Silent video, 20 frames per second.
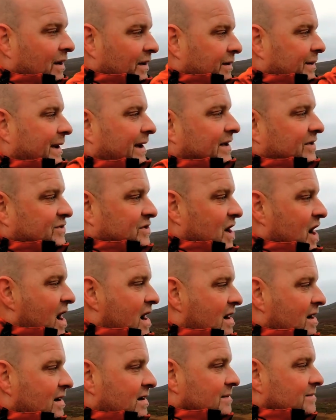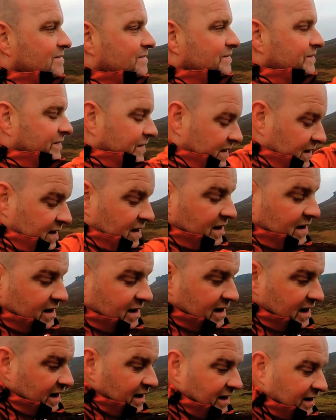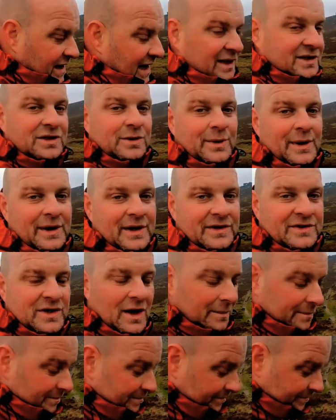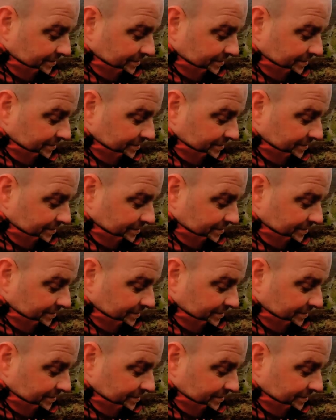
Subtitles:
onto the guitar, and I'll catch up with you at the top.